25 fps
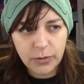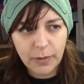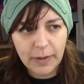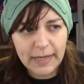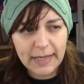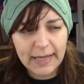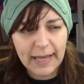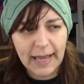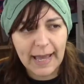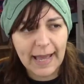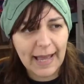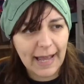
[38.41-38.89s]
Do I
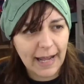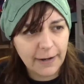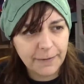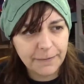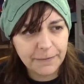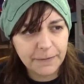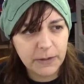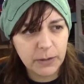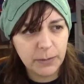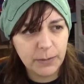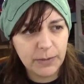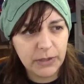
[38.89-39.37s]

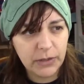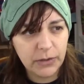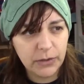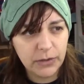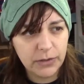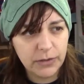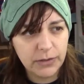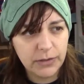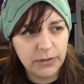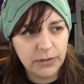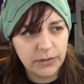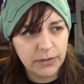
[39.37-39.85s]
have to be
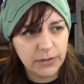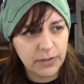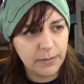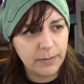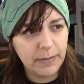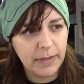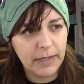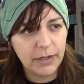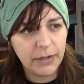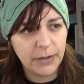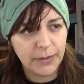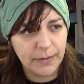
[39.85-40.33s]
good to
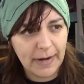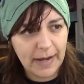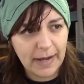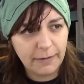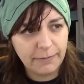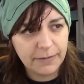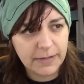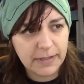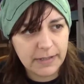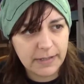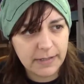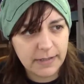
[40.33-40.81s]
make
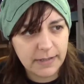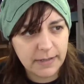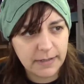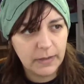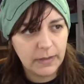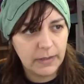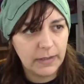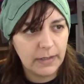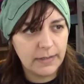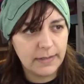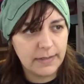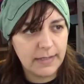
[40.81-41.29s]
crafts?
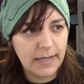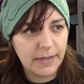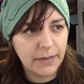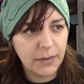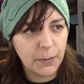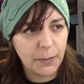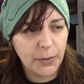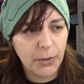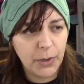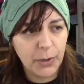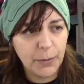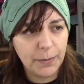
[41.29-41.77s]
Is that
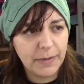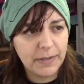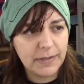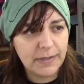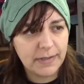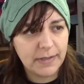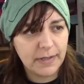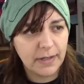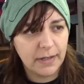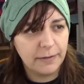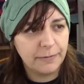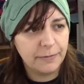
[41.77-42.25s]
the
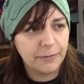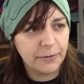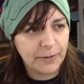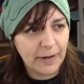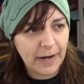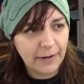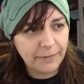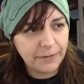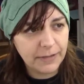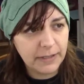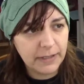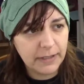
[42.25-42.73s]
purpose of
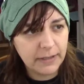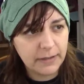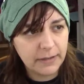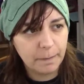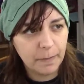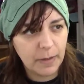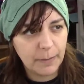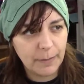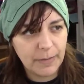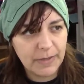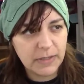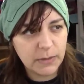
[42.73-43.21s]
crafting?
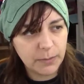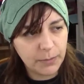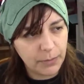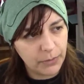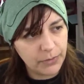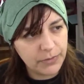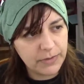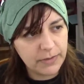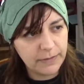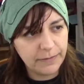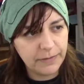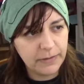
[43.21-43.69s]
Am I
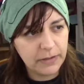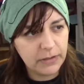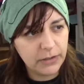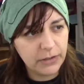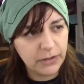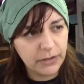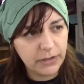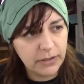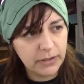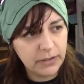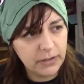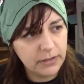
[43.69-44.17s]
supposed to feel
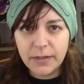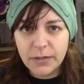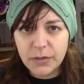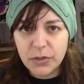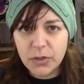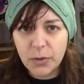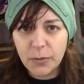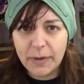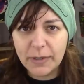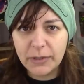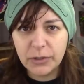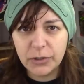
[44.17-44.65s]
good? And
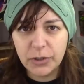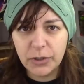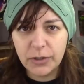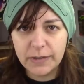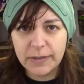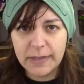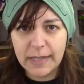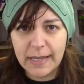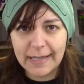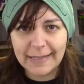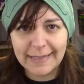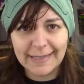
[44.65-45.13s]
so I took
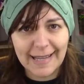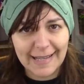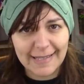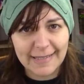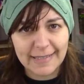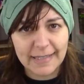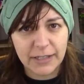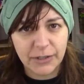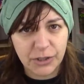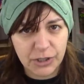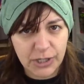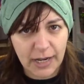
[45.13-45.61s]
that
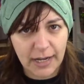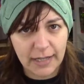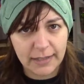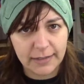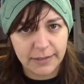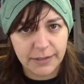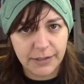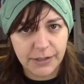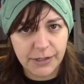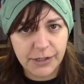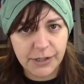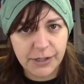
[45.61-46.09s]
as a
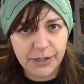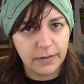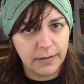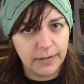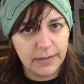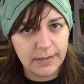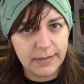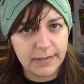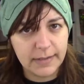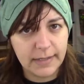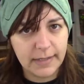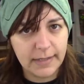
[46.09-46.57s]
challenge.
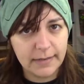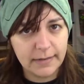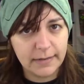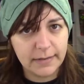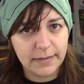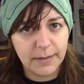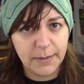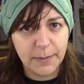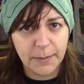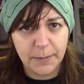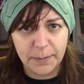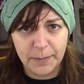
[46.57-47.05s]
This
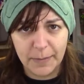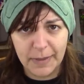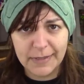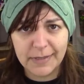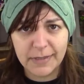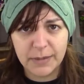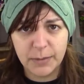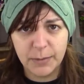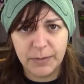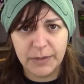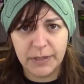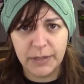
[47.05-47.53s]
kit
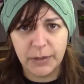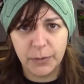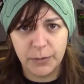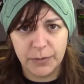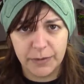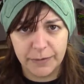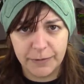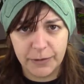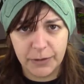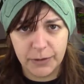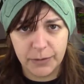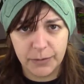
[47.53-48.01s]
must be
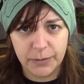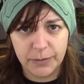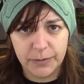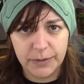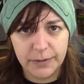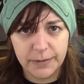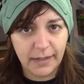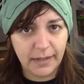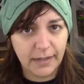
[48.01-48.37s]
reviewed.